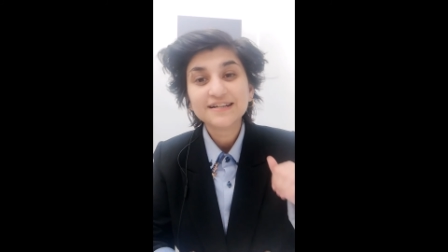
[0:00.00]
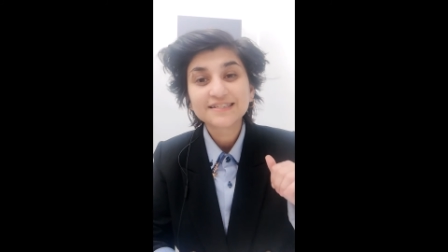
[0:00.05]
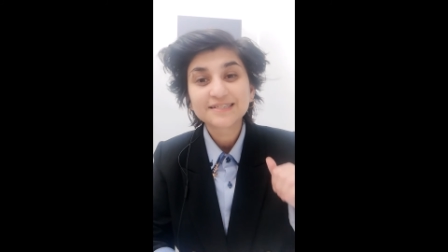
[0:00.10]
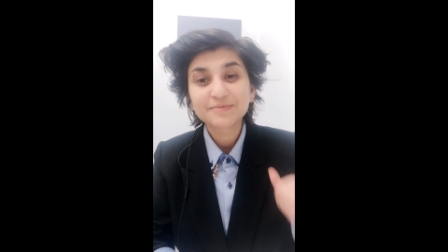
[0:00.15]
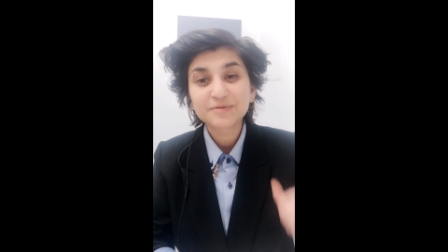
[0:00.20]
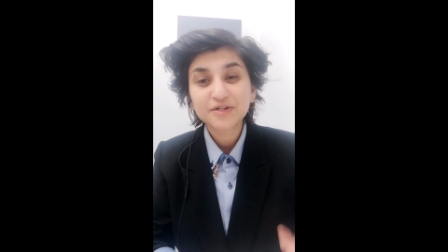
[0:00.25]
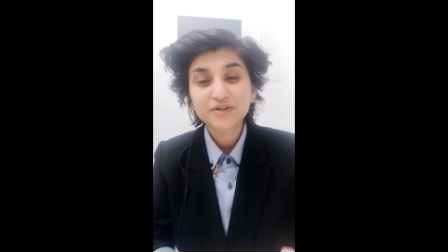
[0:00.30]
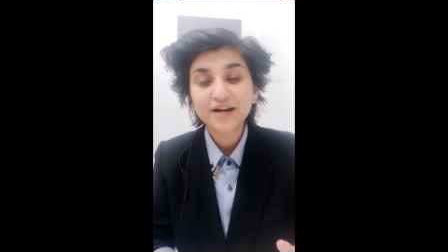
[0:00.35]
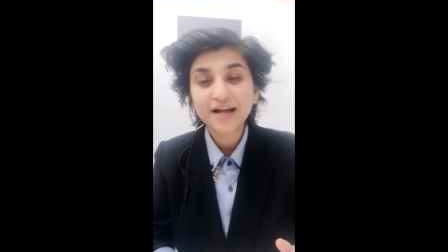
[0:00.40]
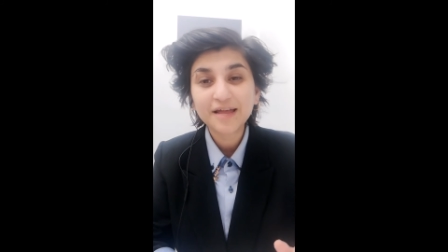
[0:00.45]

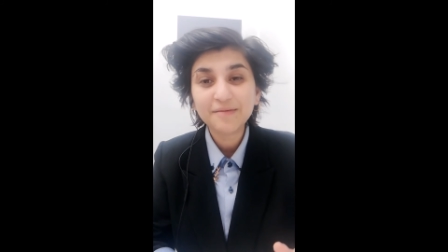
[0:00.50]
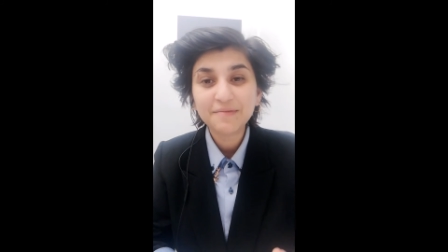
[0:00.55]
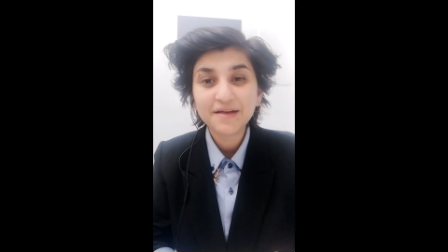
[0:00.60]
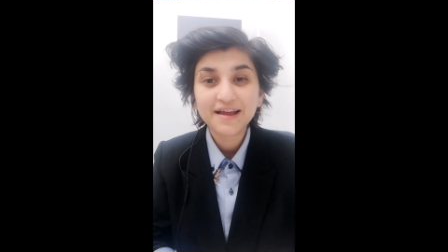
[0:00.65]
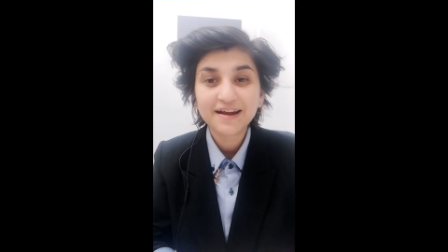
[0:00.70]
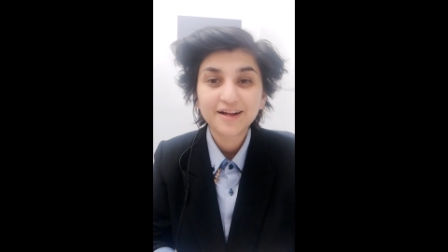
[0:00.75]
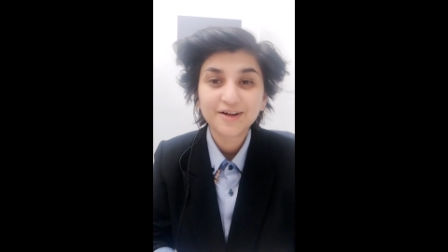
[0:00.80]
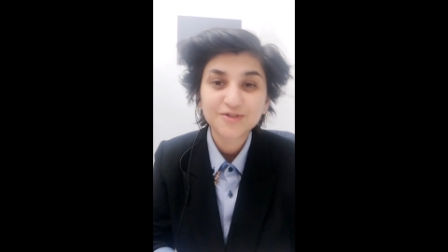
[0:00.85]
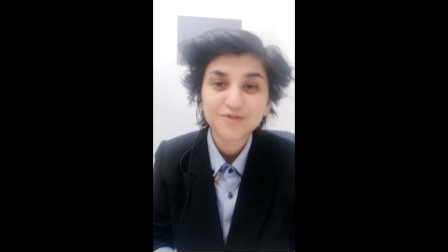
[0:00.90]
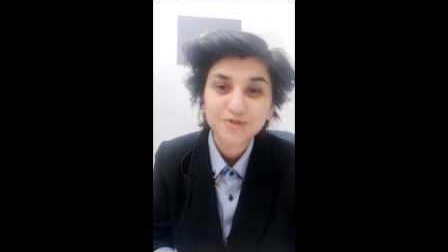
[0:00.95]
subscribe,
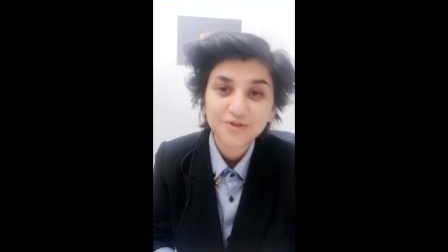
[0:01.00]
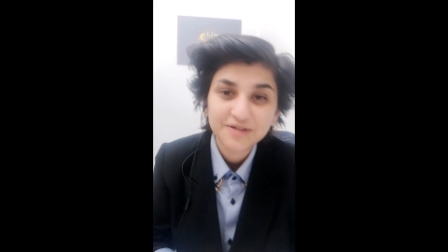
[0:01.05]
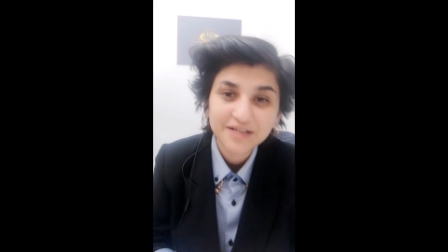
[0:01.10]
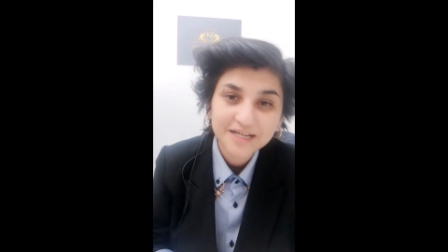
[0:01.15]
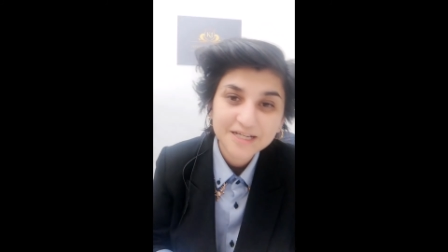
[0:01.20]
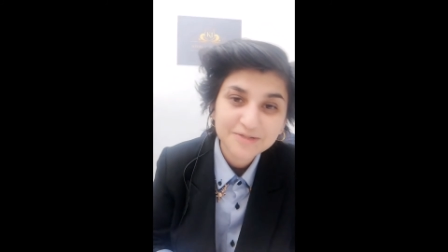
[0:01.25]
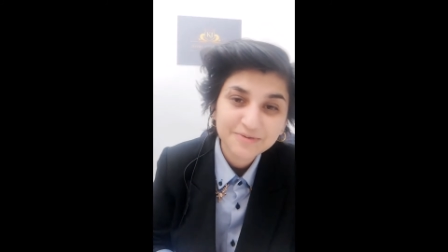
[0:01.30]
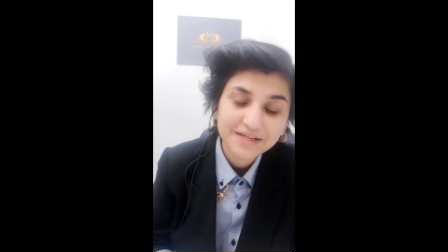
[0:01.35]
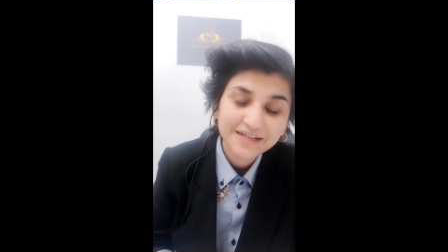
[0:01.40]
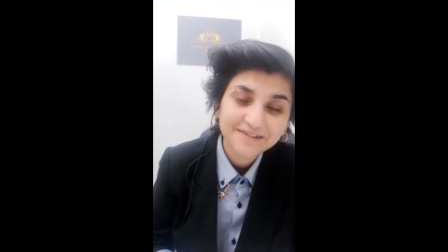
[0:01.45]
and I'll see you
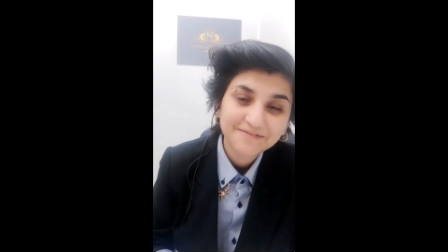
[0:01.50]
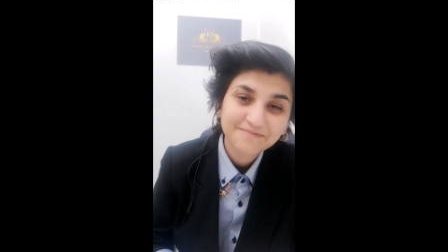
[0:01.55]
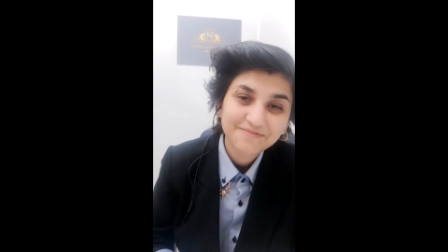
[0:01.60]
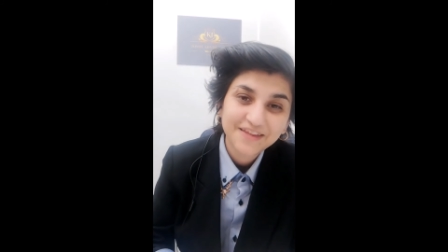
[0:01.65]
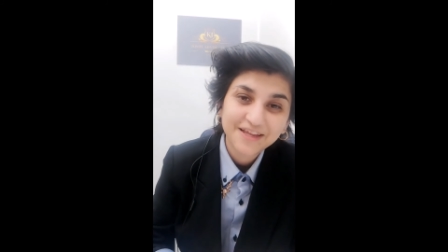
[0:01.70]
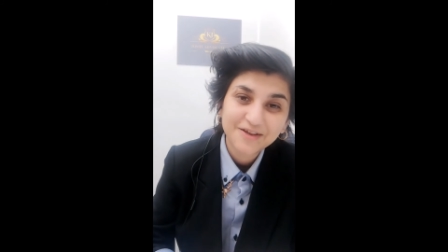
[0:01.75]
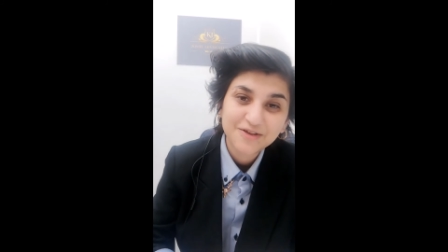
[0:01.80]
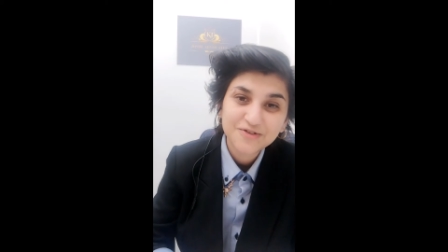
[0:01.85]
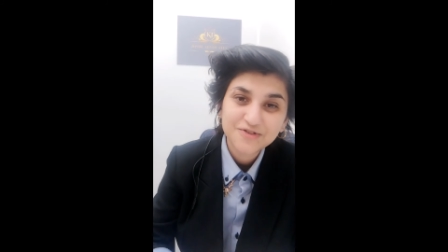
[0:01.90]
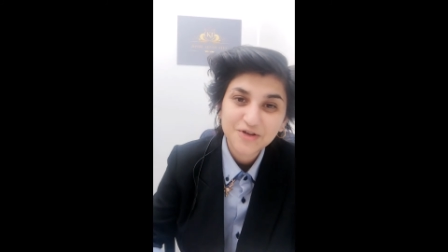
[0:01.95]
next week.
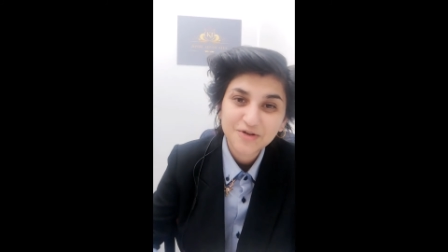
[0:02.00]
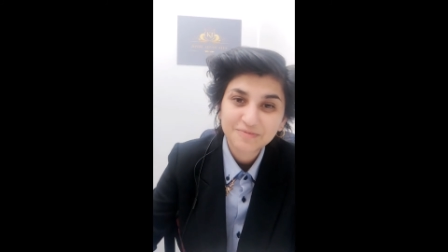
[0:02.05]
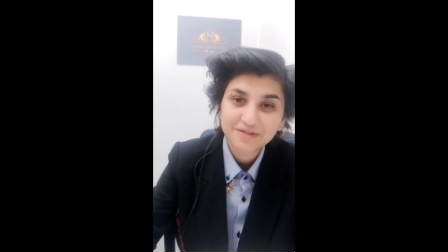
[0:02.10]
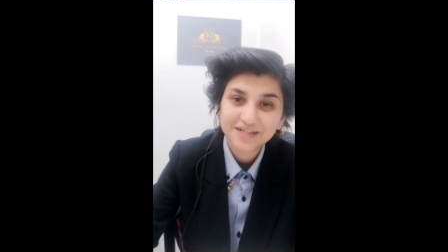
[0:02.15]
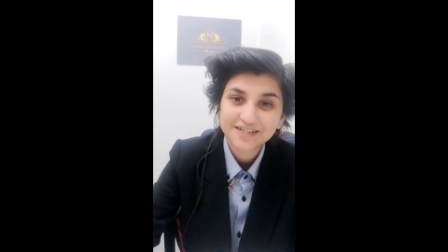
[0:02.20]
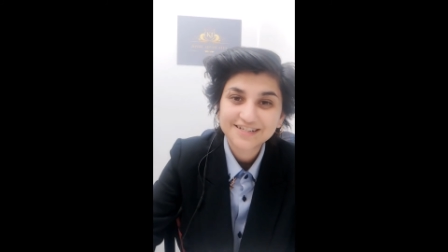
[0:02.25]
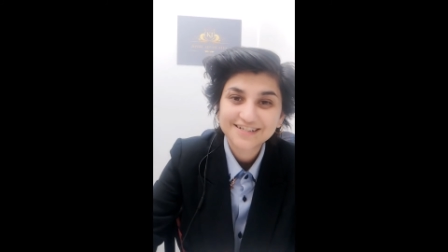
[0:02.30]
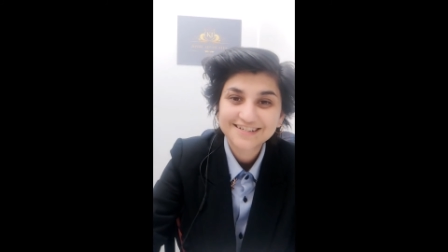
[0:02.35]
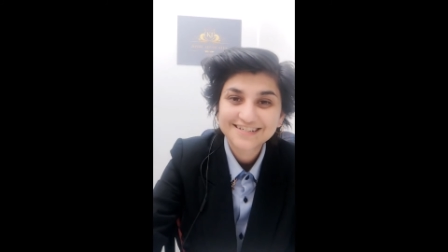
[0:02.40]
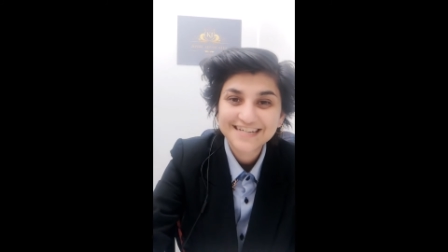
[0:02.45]
Thank you so
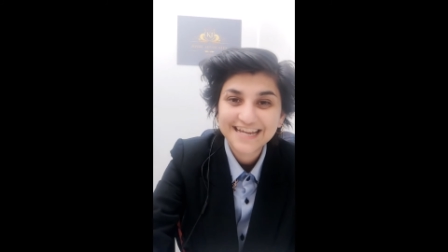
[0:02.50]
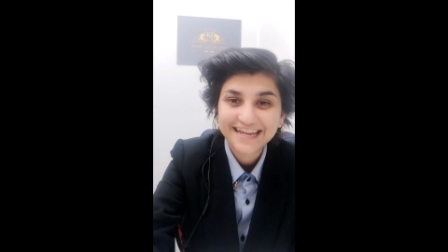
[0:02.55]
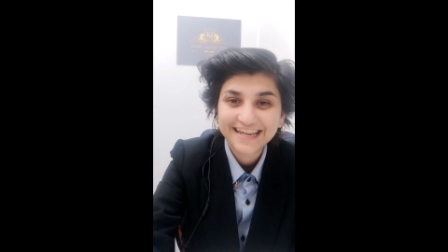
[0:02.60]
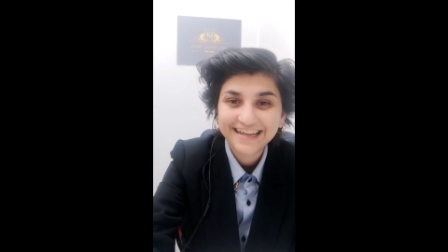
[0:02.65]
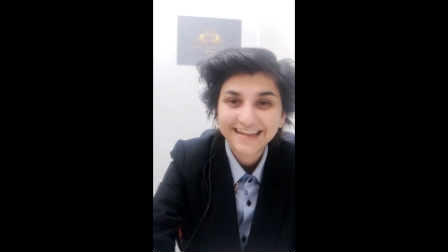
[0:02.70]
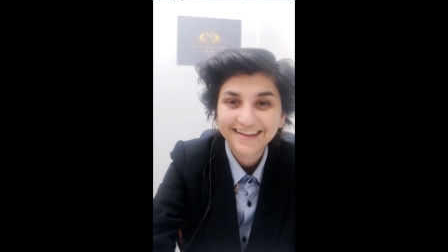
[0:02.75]
much. Take